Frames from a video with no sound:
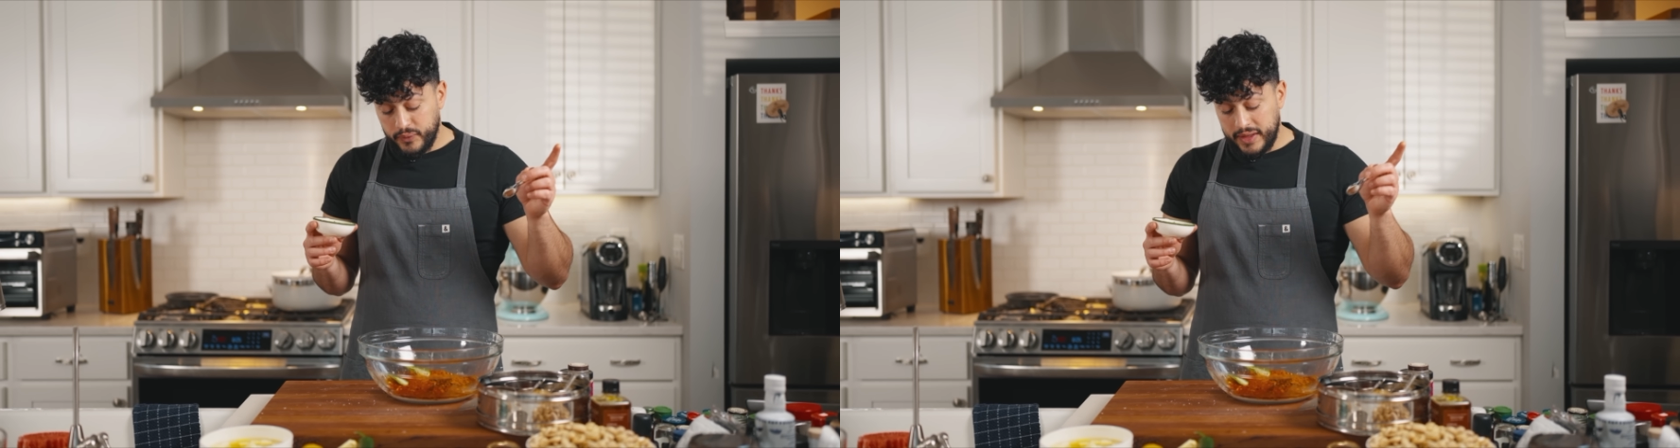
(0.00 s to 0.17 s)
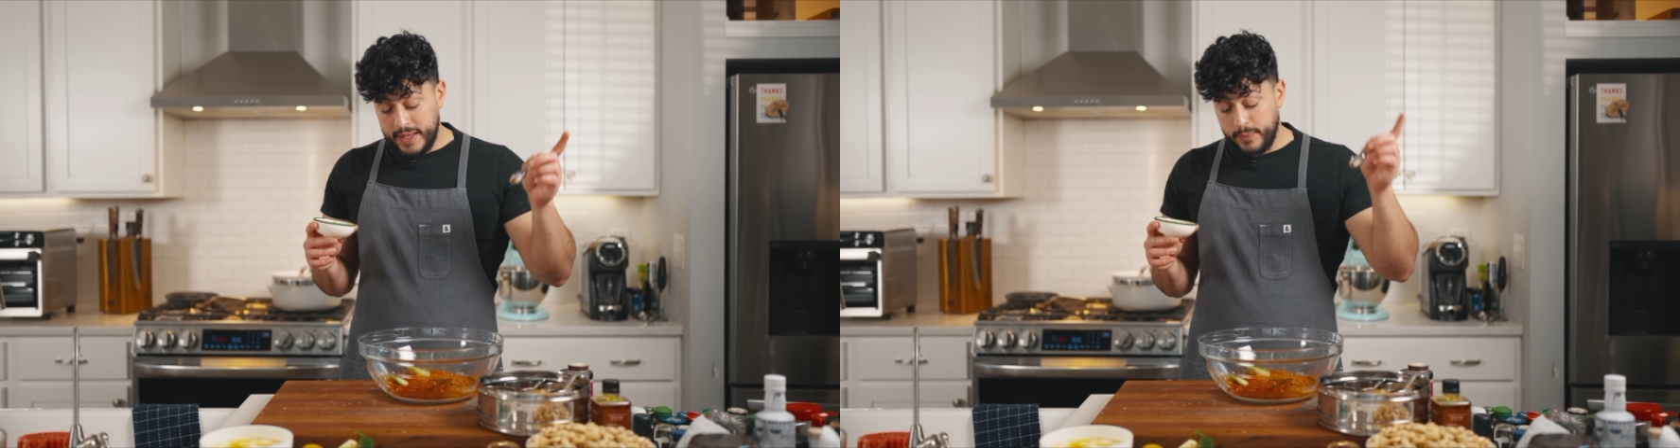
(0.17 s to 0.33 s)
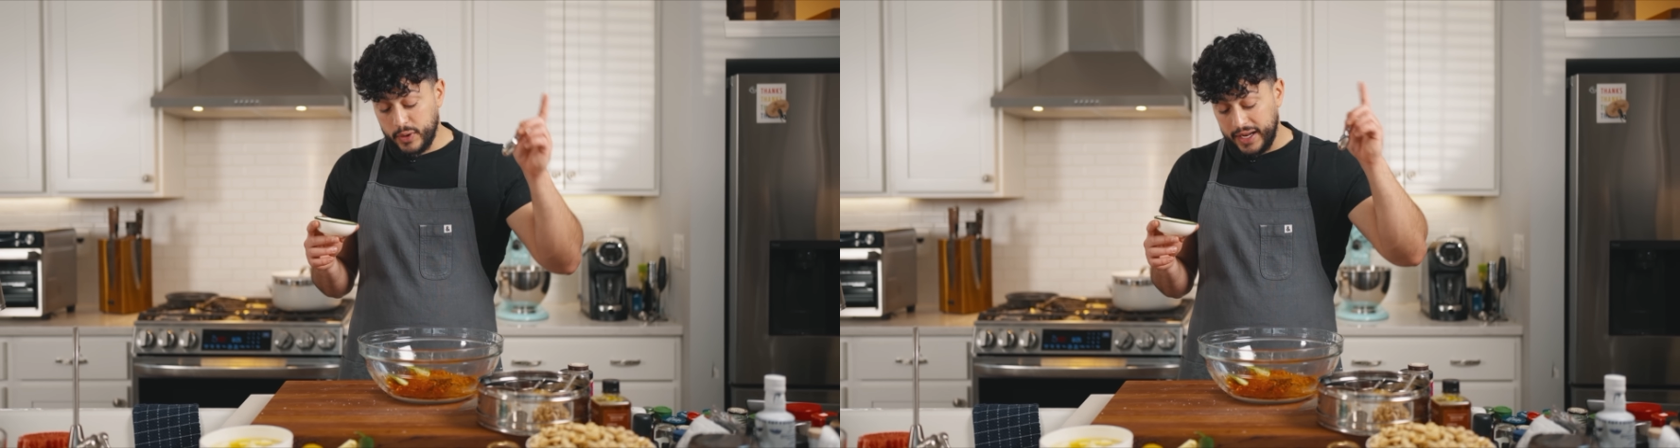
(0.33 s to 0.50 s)

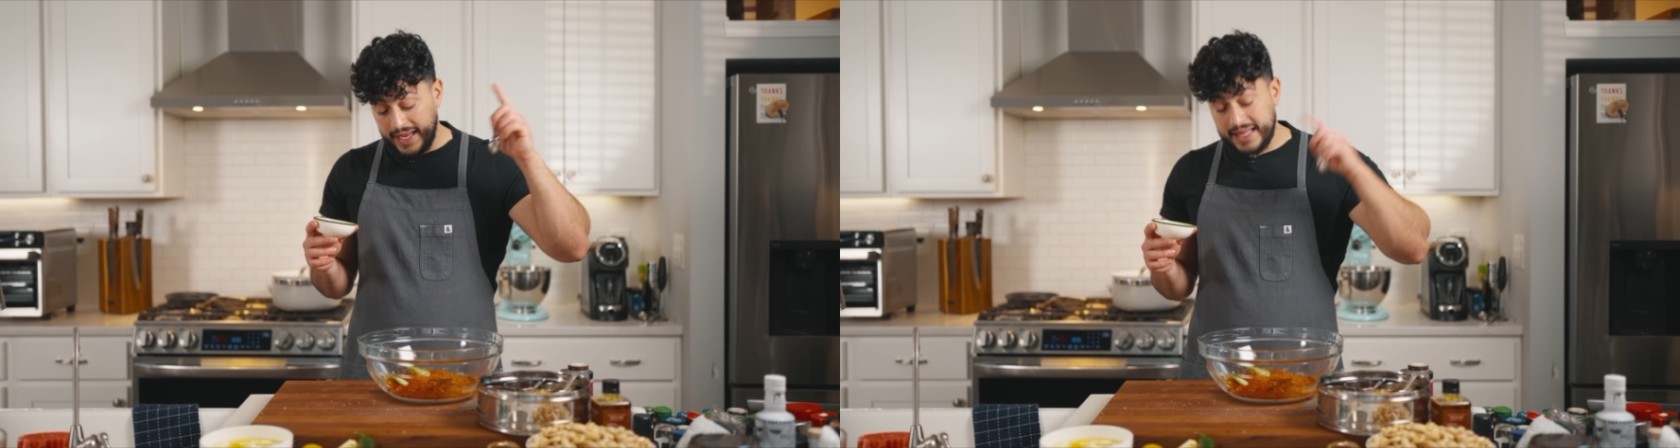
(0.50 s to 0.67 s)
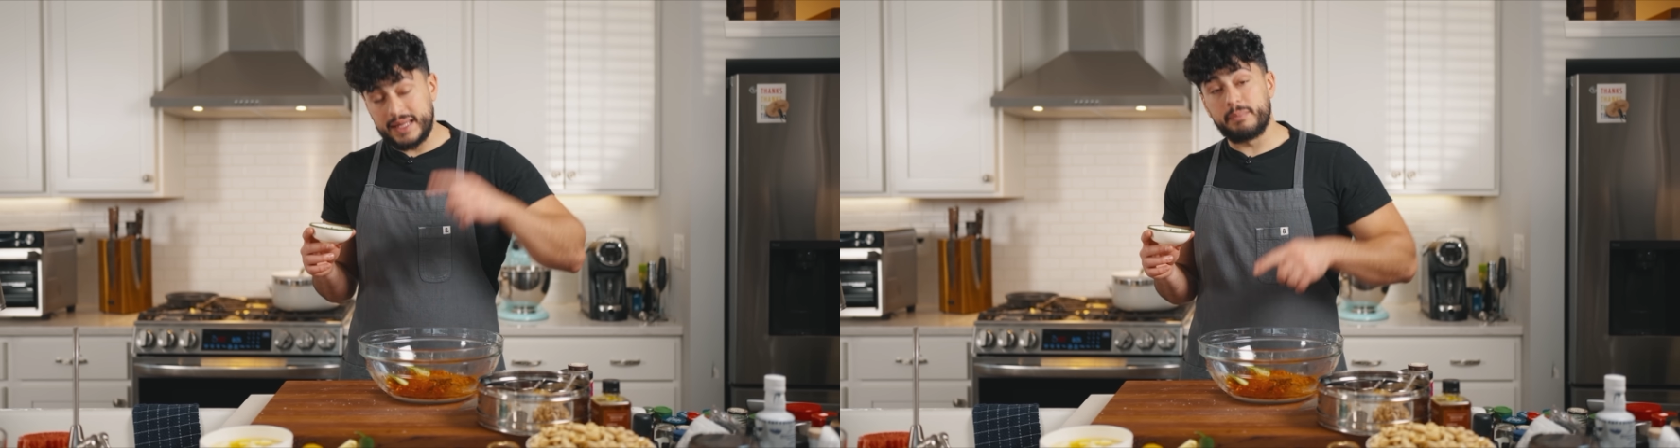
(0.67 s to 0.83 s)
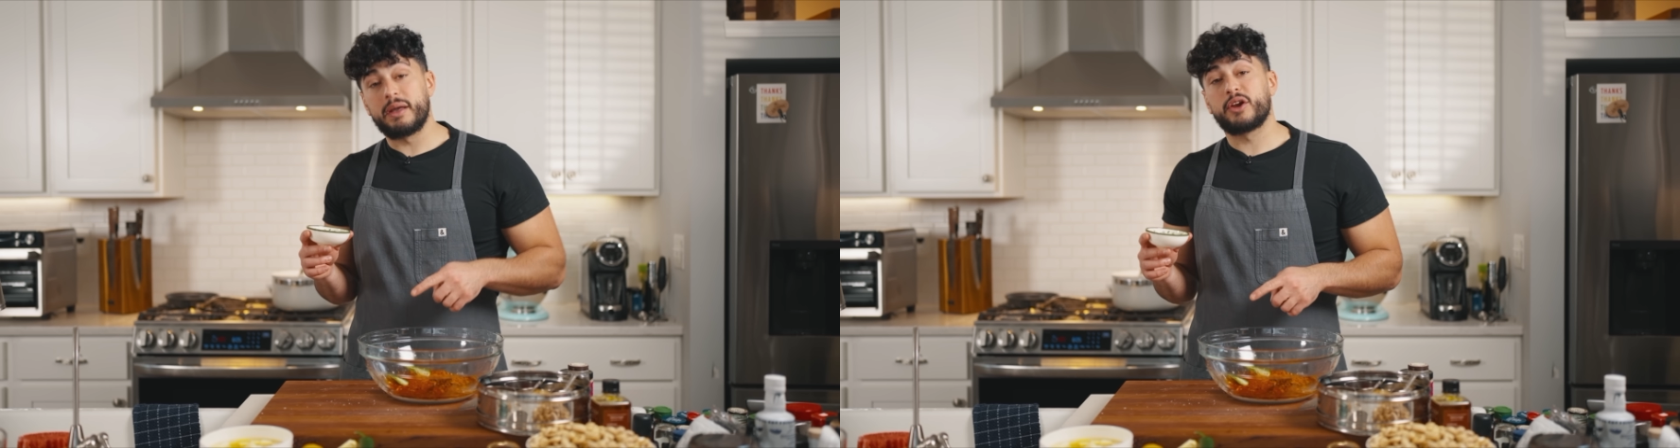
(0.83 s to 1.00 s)
he put it in
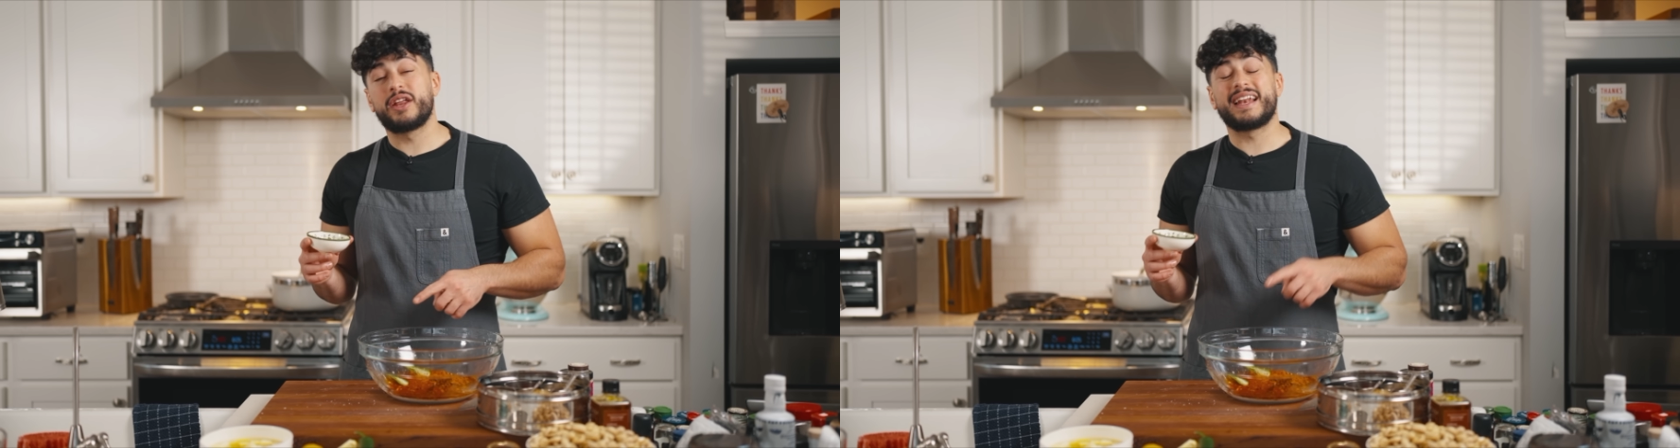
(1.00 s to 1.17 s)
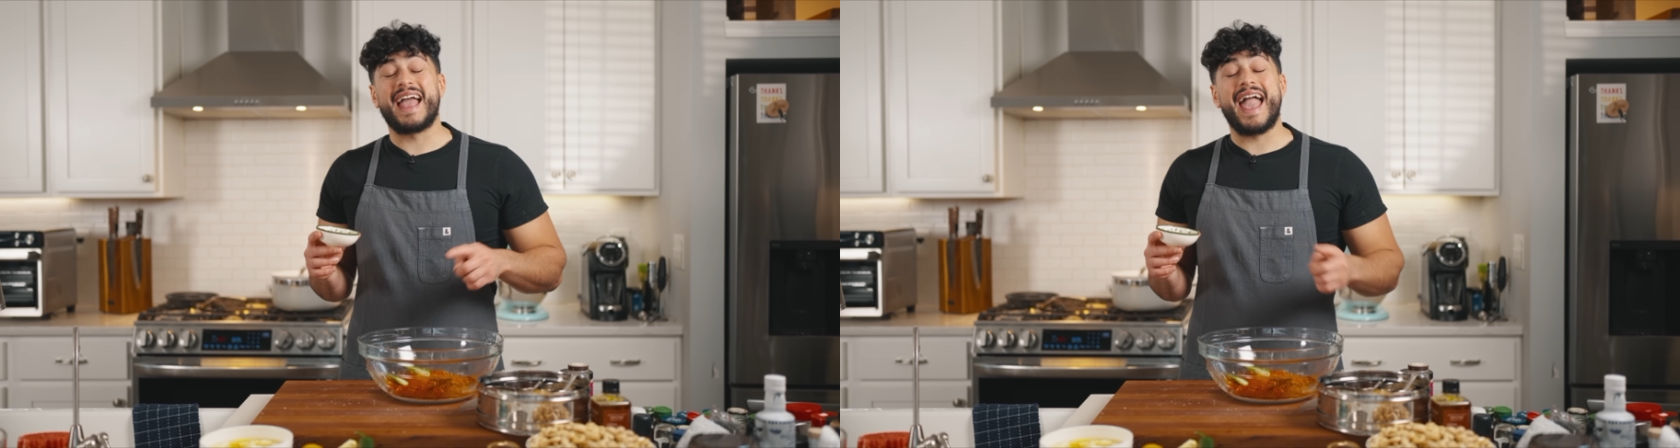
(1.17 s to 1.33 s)
the marinade,